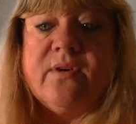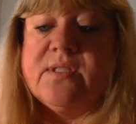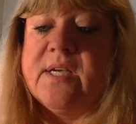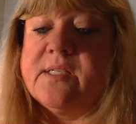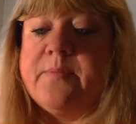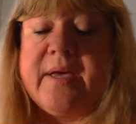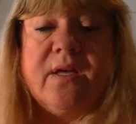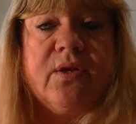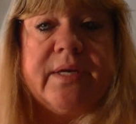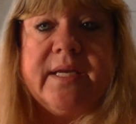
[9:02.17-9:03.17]
It doesn't make
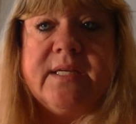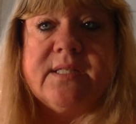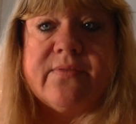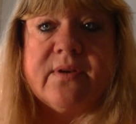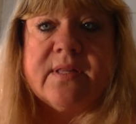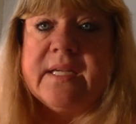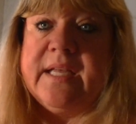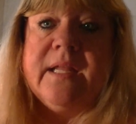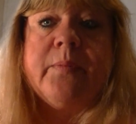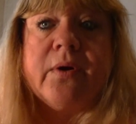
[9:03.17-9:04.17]
it look any different than
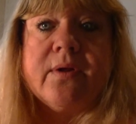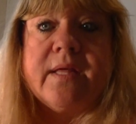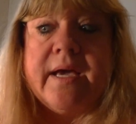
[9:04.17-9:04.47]
any part of the